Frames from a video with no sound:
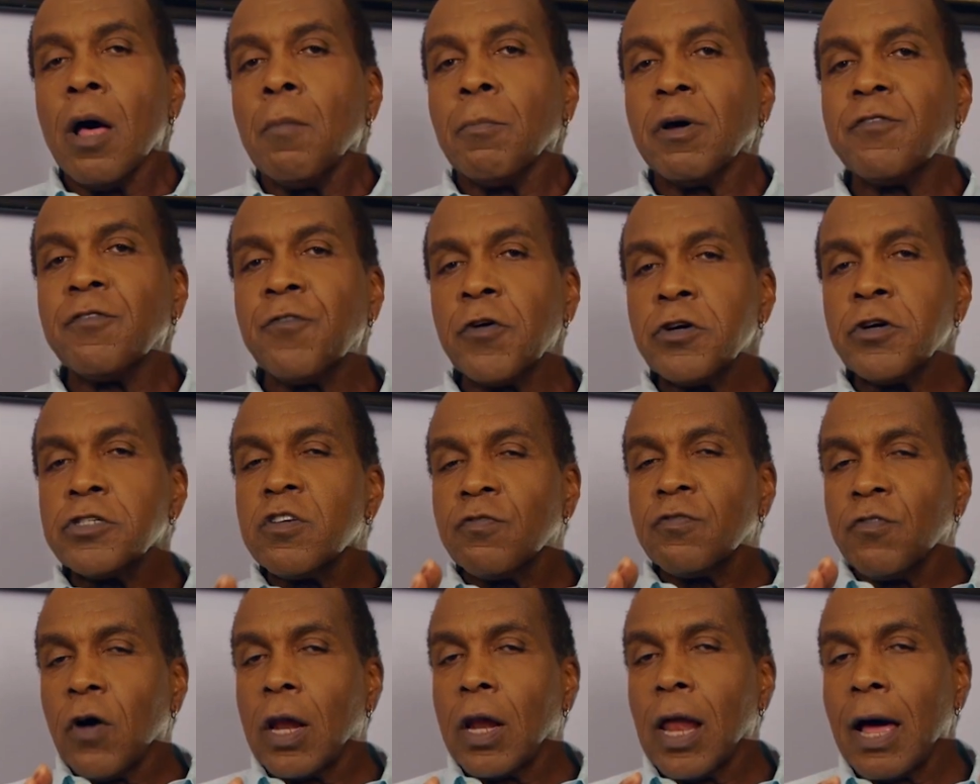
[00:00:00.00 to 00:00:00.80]
But
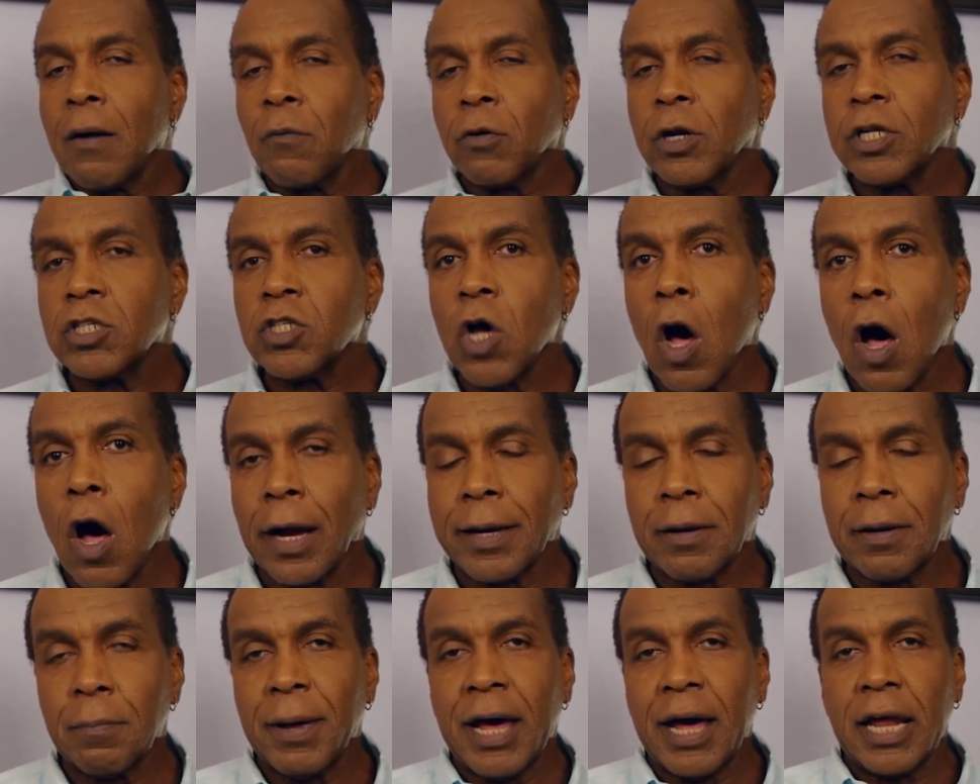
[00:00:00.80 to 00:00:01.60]
first of all, I want to
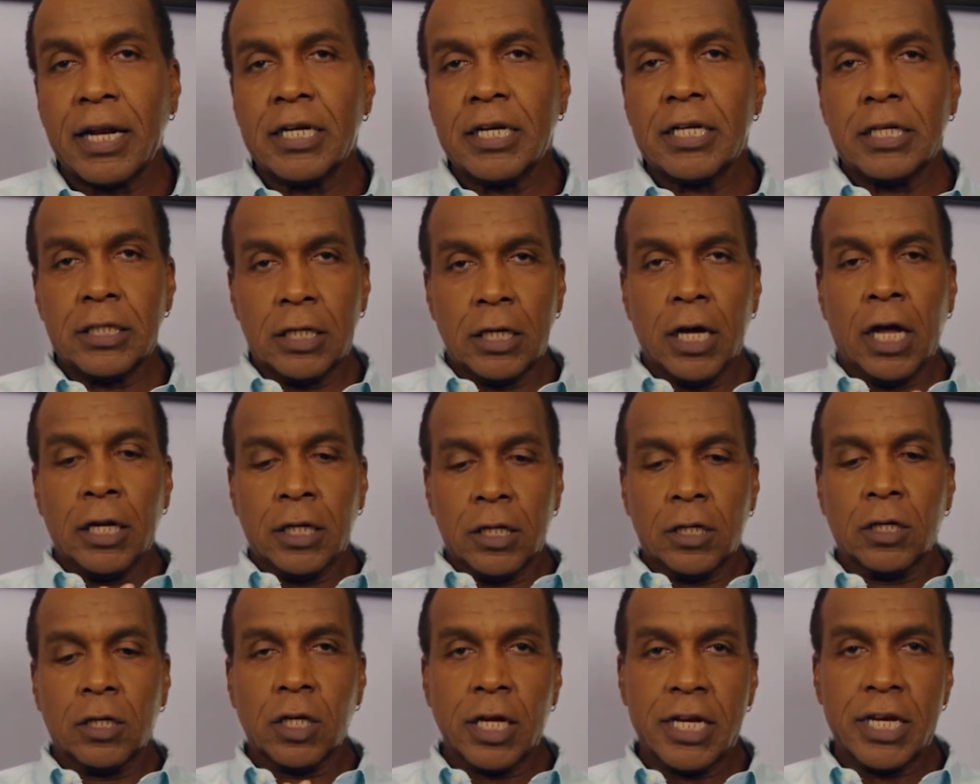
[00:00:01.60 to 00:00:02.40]
talk about a
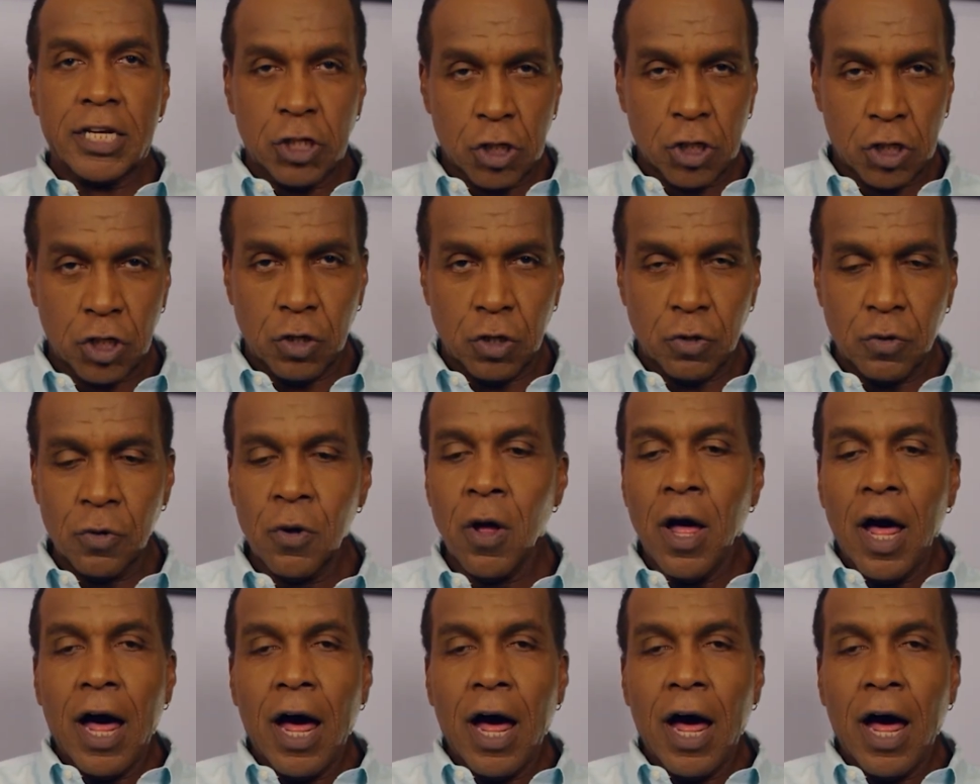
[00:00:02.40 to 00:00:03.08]
little issue